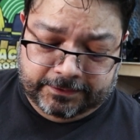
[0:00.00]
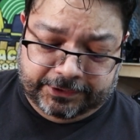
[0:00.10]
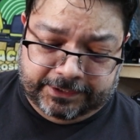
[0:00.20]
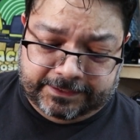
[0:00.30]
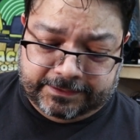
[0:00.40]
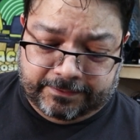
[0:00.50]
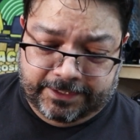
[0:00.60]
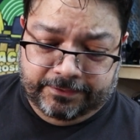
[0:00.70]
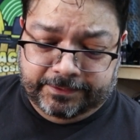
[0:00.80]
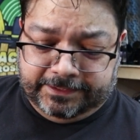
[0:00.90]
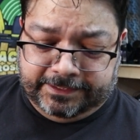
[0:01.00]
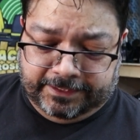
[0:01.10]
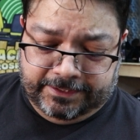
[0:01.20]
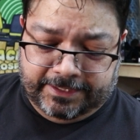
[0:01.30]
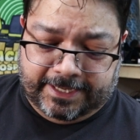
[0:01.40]
just so I knew what to
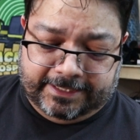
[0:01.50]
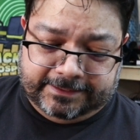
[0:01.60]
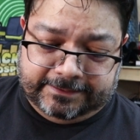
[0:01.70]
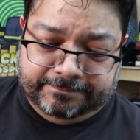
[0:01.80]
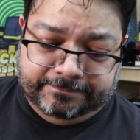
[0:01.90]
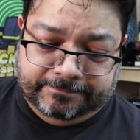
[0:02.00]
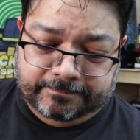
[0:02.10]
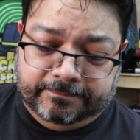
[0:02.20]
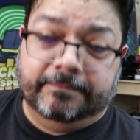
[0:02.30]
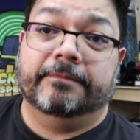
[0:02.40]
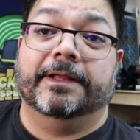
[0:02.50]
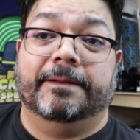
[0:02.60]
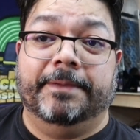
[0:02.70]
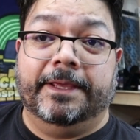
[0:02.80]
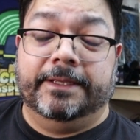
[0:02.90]
tell you guys that
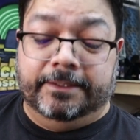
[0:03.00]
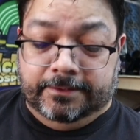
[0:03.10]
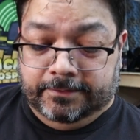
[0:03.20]
I paid.